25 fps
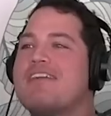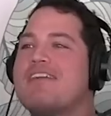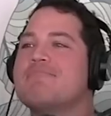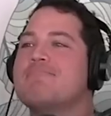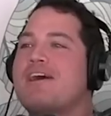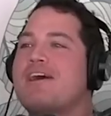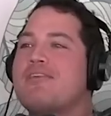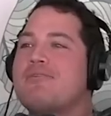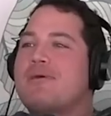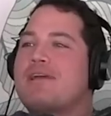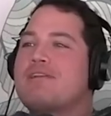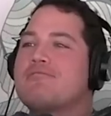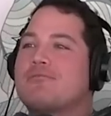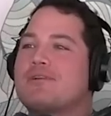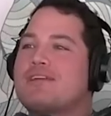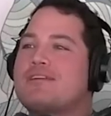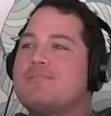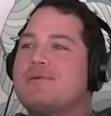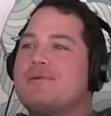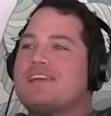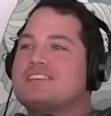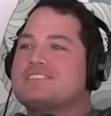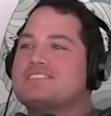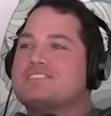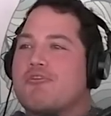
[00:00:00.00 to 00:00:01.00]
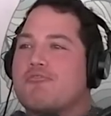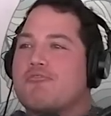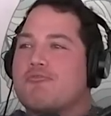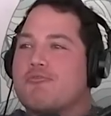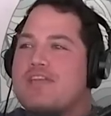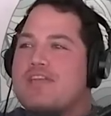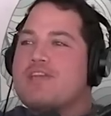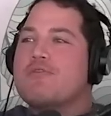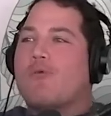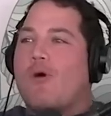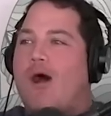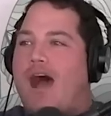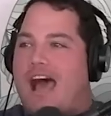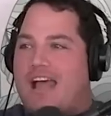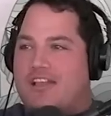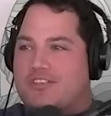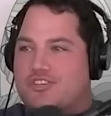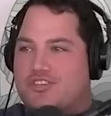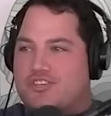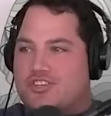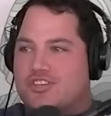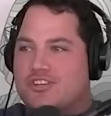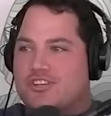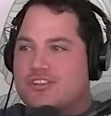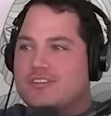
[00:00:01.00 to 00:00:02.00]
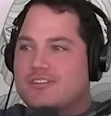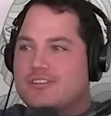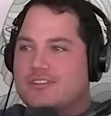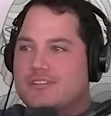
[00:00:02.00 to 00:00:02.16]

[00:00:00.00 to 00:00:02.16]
And by the way, Reba is a rewatch.